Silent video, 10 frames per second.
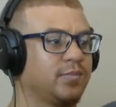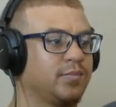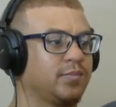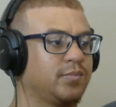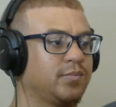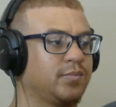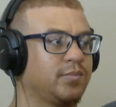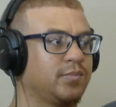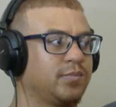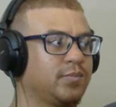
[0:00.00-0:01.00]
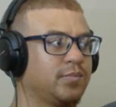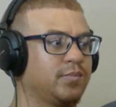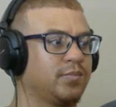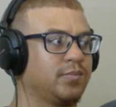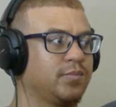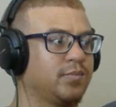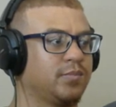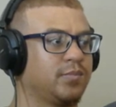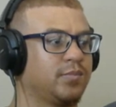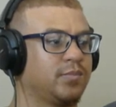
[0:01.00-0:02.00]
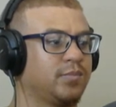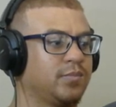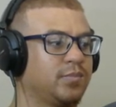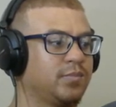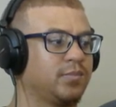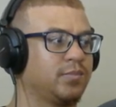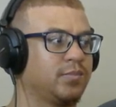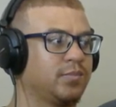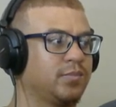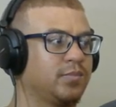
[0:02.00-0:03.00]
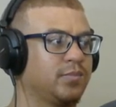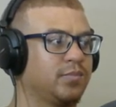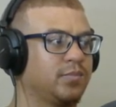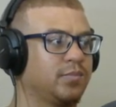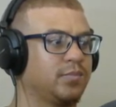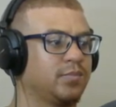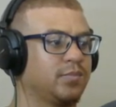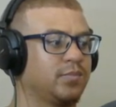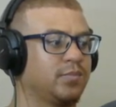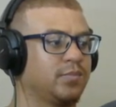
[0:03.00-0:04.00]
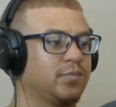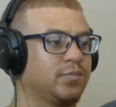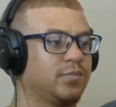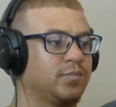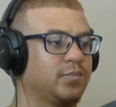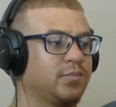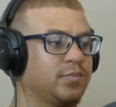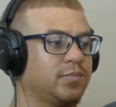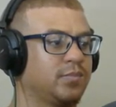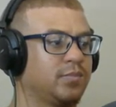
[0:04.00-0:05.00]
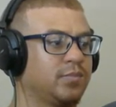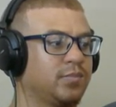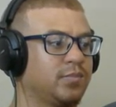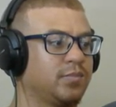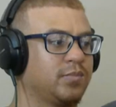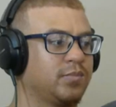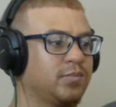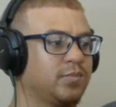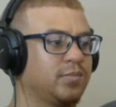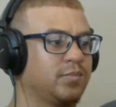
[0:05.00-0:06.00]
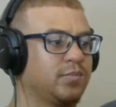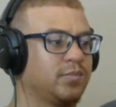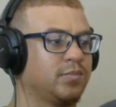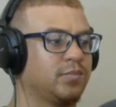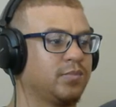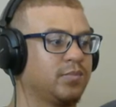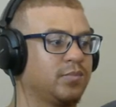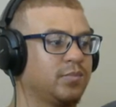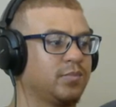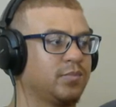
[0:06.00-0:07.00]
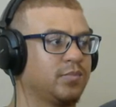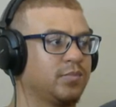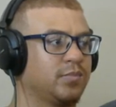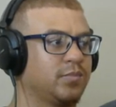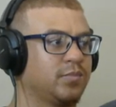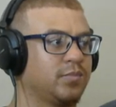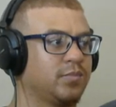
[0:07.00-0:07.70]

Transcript: Nothing is said.